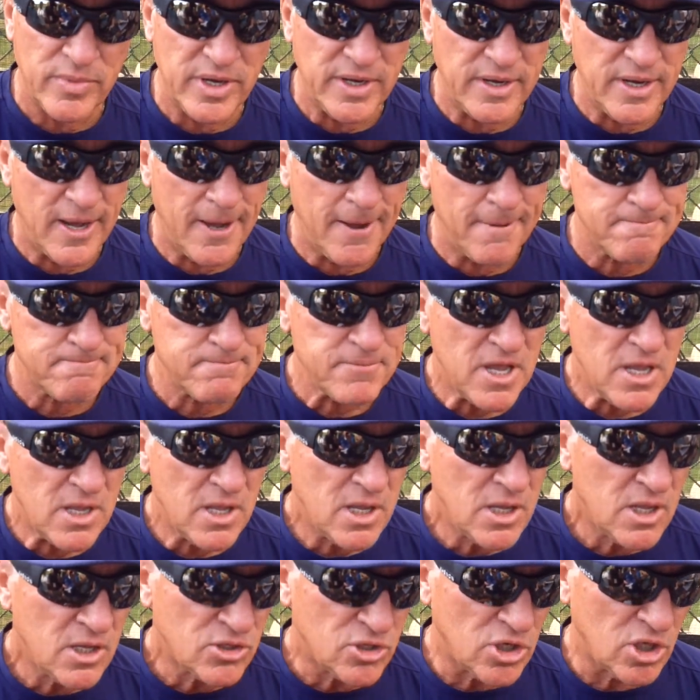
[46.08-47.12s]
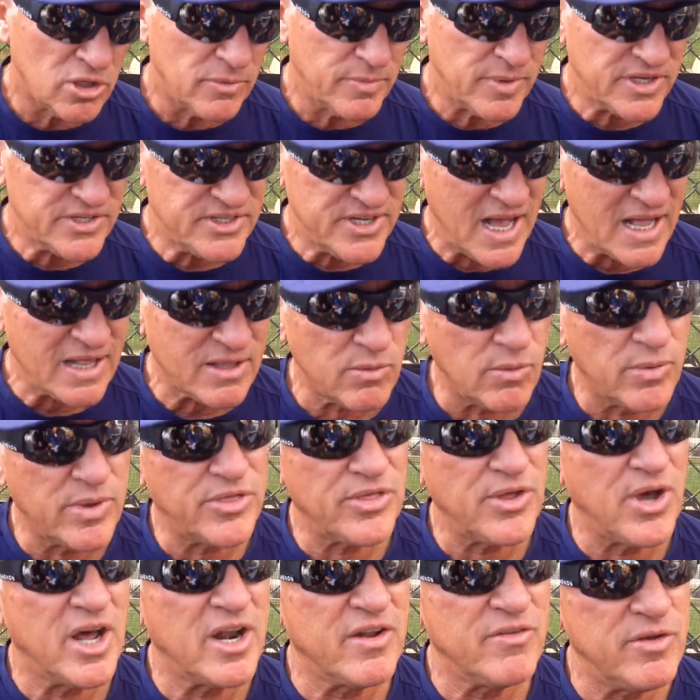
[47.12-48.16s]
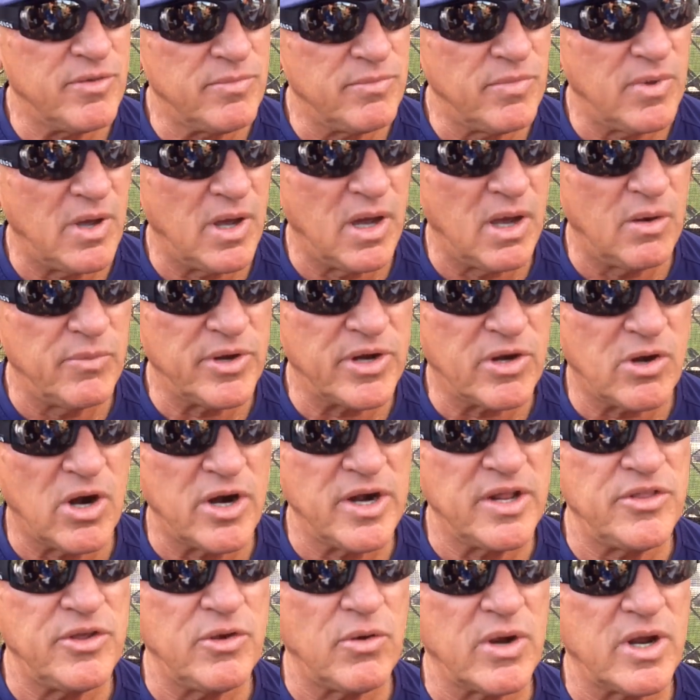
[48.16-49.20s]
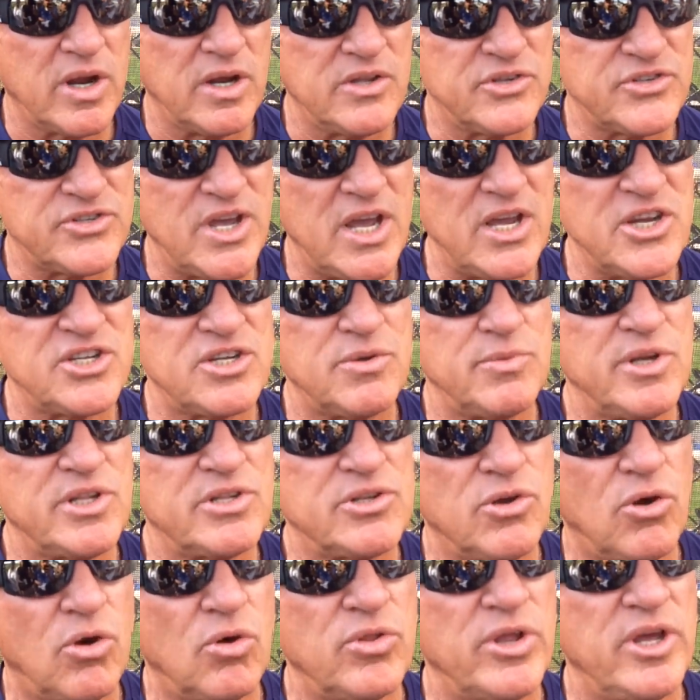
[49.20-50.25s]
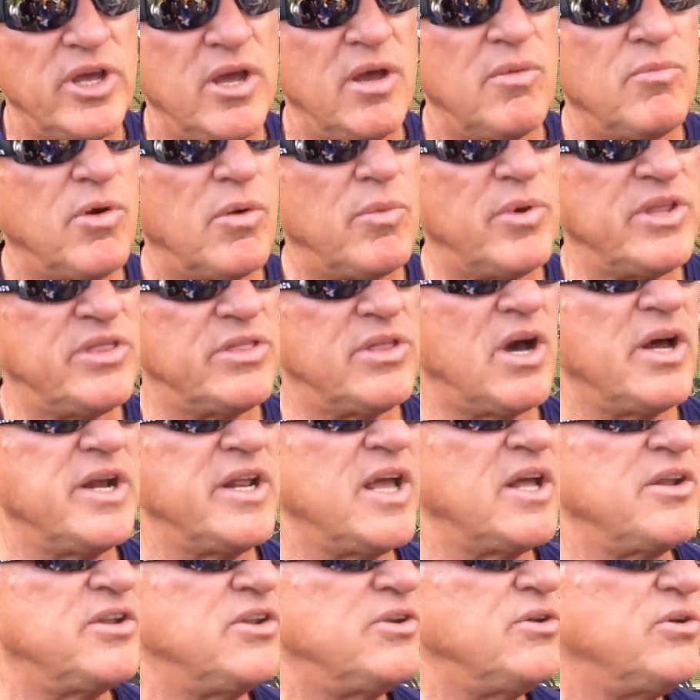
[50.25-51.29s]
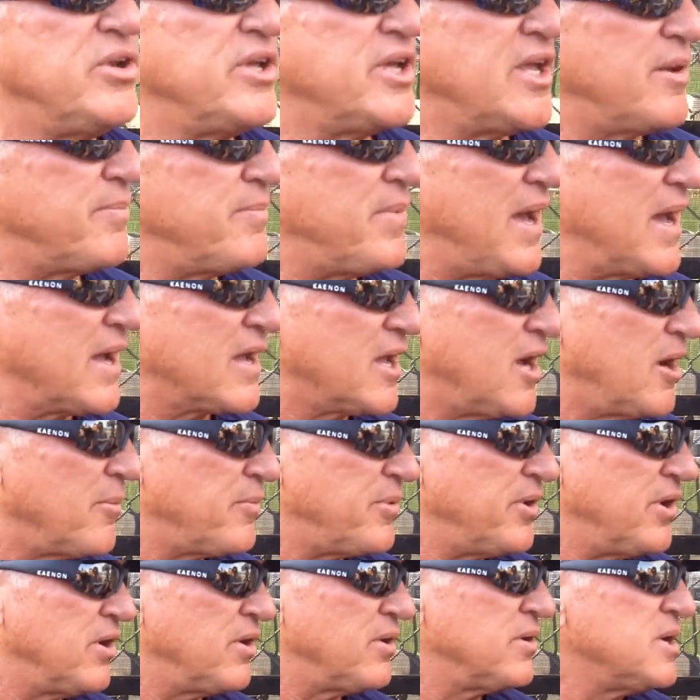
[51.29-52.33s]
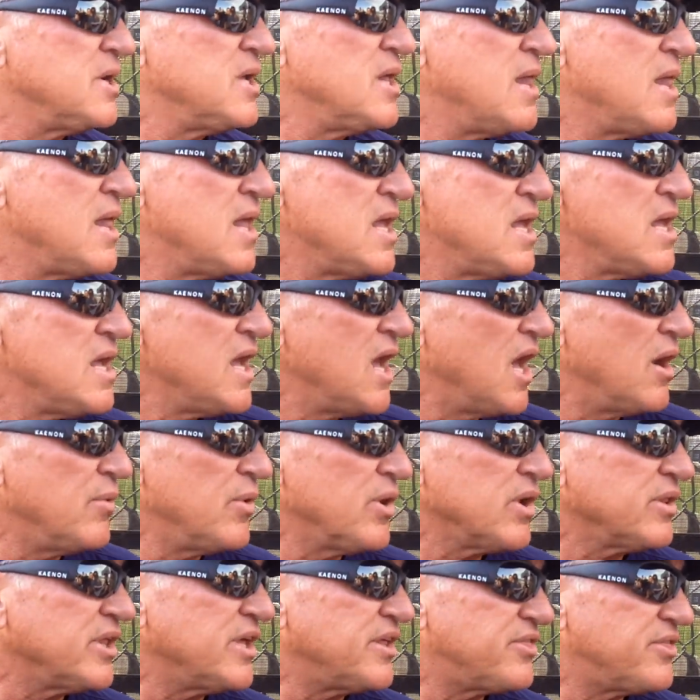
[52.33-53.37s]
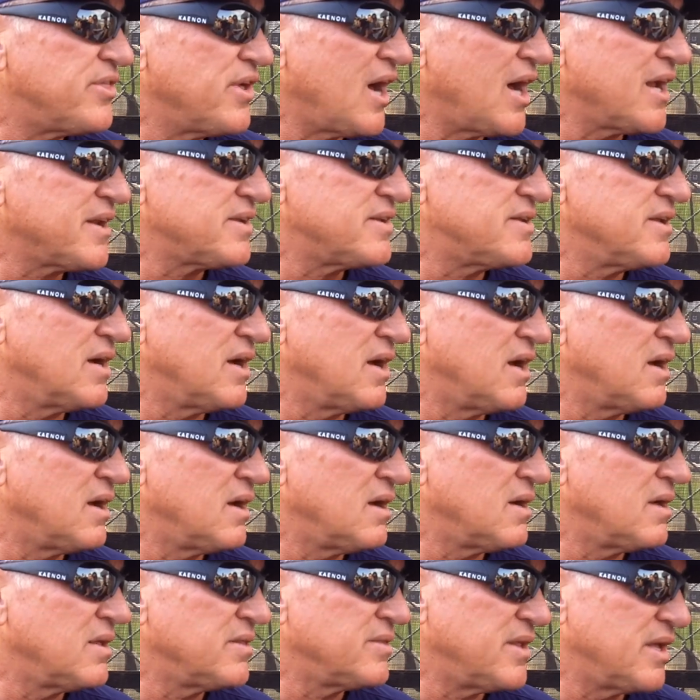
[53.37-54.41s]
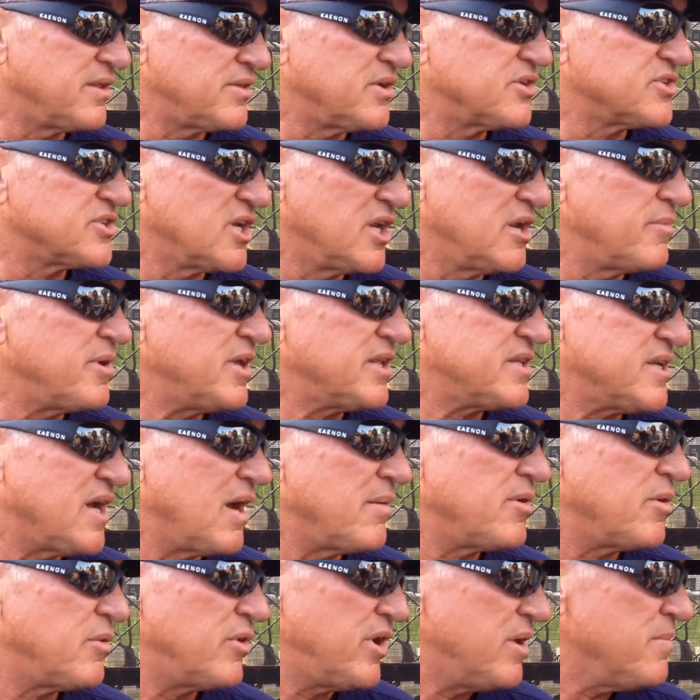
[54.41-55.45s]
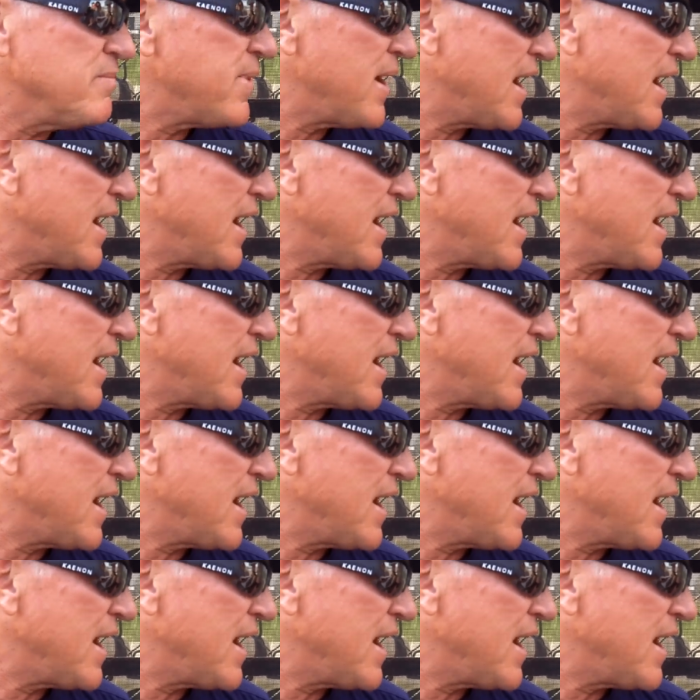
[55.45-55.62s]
him and told him exactly what we thought of him regarding the organization. We told him what we thought he had to do to get back up here, and really thought that there's going to be a time he would